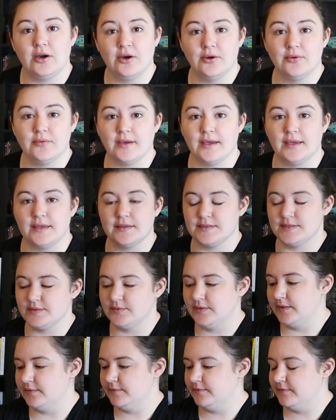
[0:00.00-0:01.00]
Alright, so
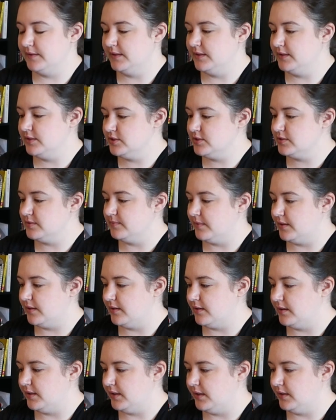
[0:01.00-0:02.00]
I finished
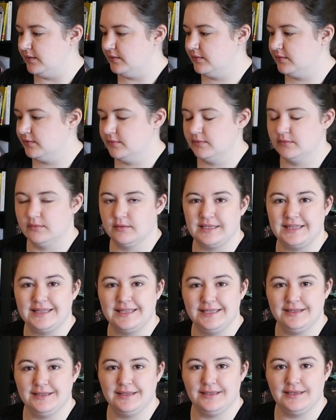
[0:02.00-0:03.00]
my
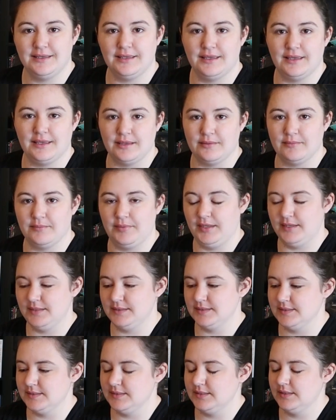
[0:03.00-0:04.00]
cleaning and
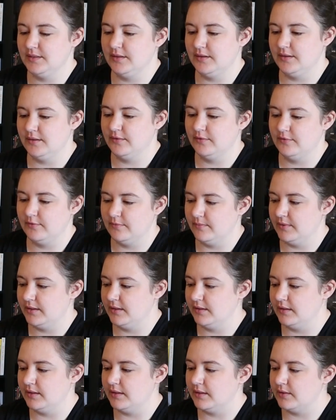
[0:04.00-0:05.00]
painting of
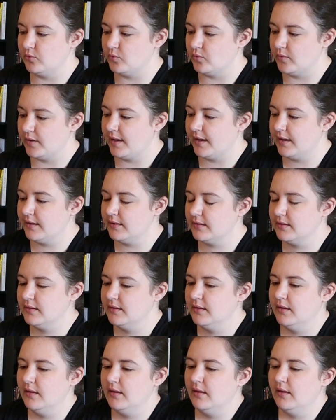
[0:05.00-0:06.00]
my rack.
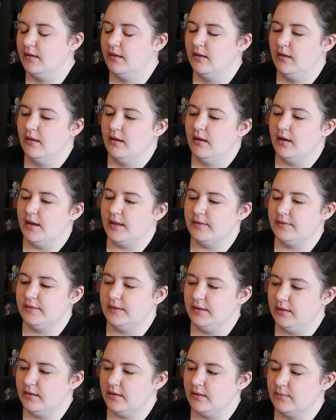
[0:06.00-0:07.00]
I
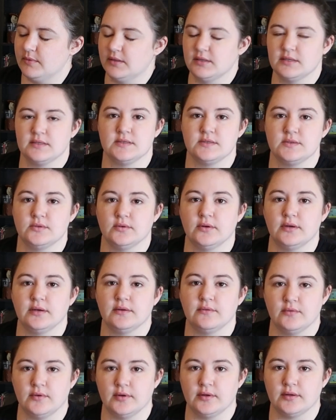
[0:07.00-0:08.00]
think I'm gonna store
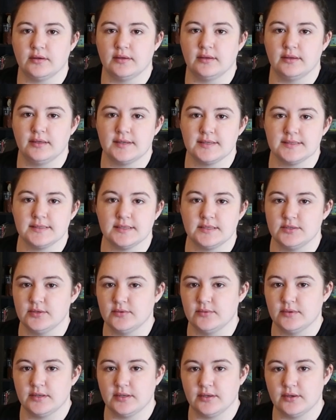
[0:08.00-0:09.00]
it vertically because I
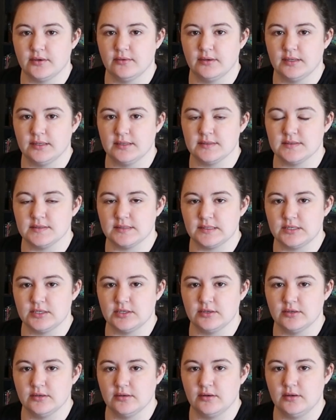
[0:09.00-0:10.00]
don't want to go in and
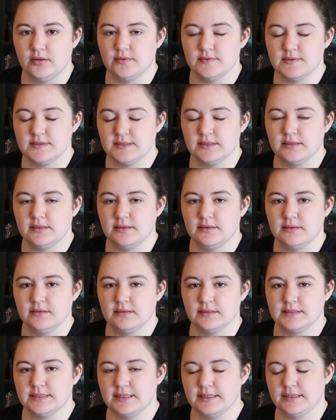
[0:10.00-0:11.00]
secure all those little
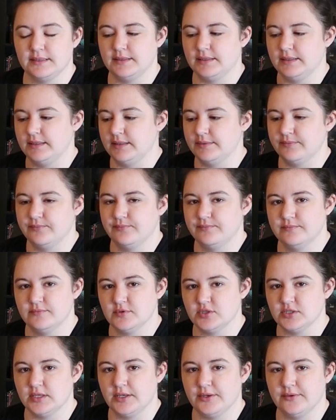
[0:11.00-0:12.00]
tiny
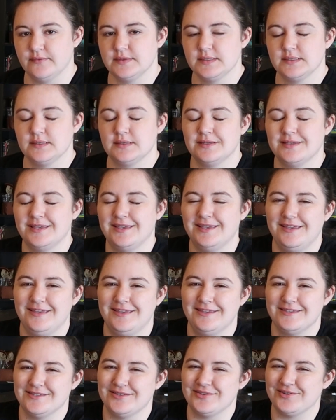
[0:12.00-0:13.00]
shelves.
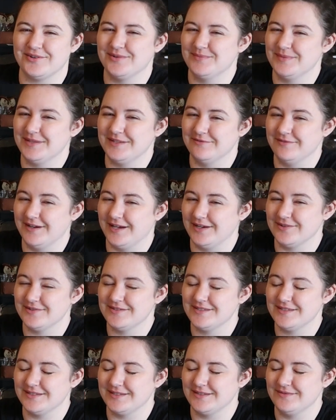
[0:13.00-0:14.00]
So they're gonna be
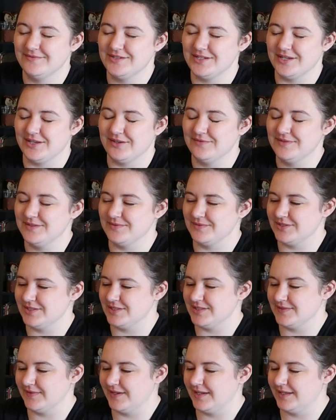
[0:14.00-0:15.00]
dividers instead of shelves, which
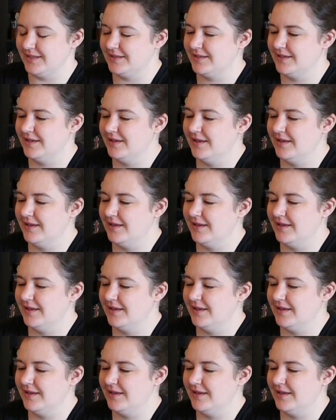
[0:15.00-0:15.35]
is fine.